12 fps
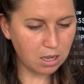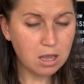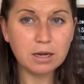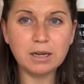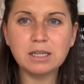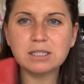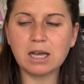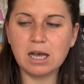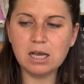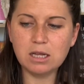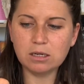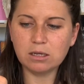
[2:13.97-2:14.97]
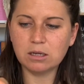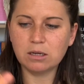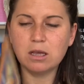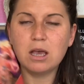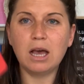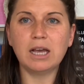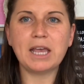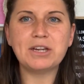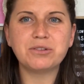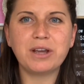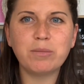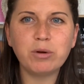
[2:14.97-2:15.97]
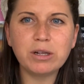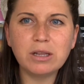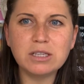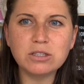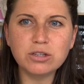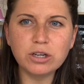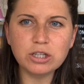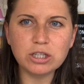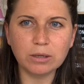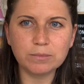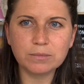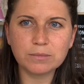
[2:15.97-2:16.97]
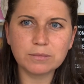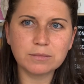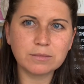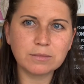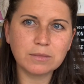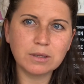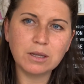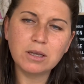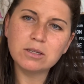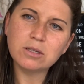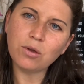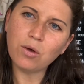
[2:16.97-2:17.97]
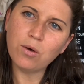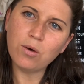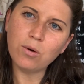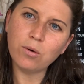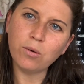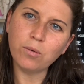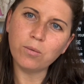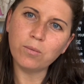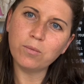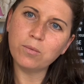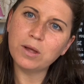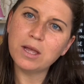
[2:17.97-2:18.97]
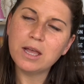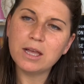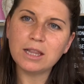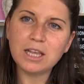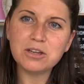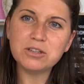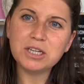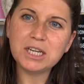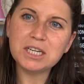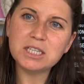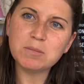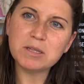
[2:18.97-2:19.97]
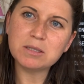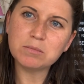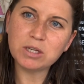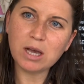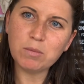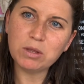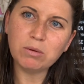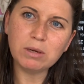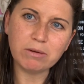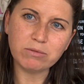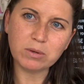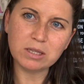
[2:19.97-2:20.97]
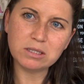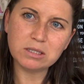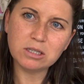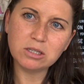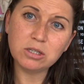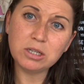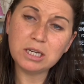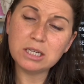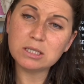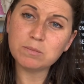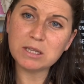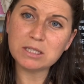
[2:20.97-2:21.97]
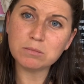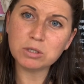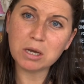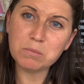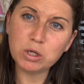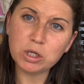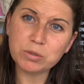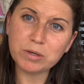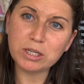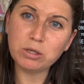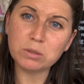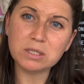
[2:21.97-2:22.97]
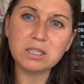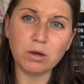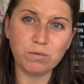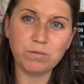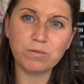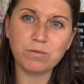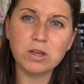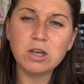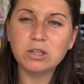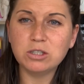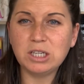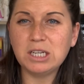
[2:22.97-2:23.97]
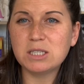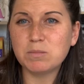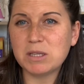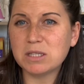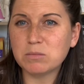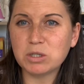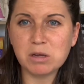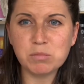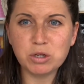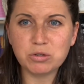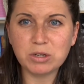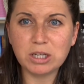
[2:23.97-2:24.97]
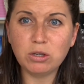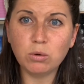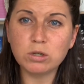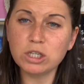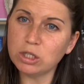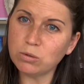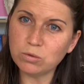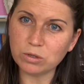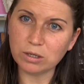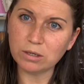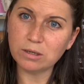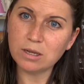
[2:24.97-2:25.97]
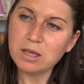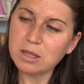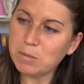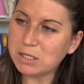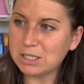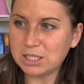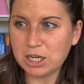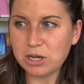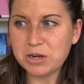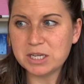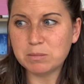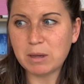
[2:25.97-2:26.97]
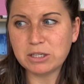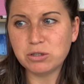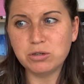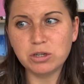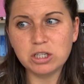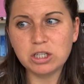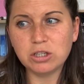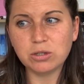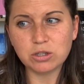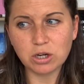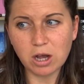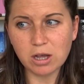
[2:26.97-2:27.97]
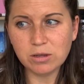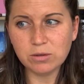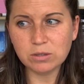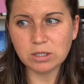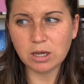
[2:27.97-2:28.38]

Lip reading: Next card, Archangel Gabriel, is Nurture. So, oh, Leo, do you need to spend some time with your loved ones? Do you need to spend some time nurturing yourself? Do you need to spend some time nurturing your children? The message here is, as you nurture your child,